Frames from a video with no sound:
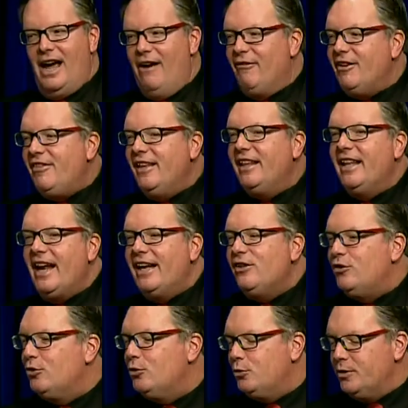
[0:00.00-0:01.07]
Everything that I
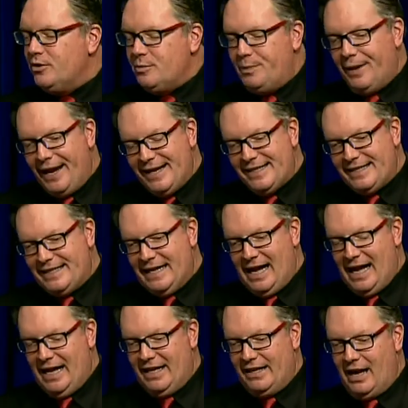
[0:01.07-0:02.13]
do is based
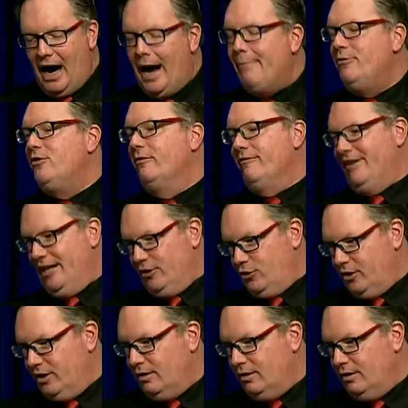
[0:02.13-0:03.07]
on observation